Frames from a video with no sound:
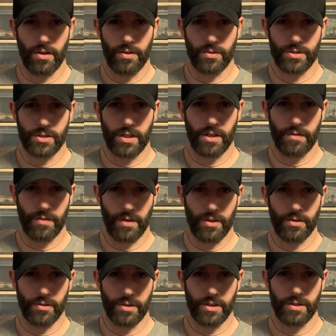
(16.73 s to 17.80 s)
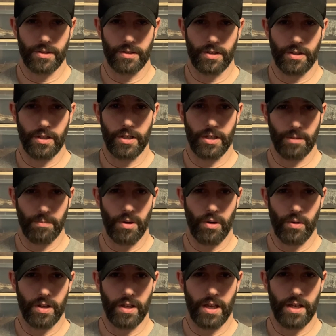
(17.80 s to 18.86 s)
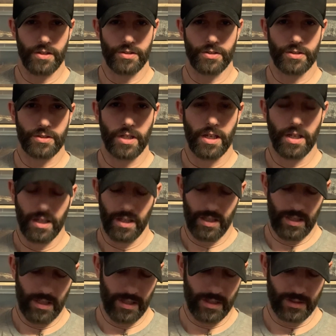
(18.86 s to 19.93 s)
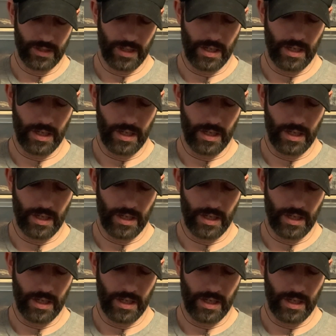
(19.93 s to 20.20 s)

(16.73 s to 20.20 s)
other stuff other than cleaning boa cages, is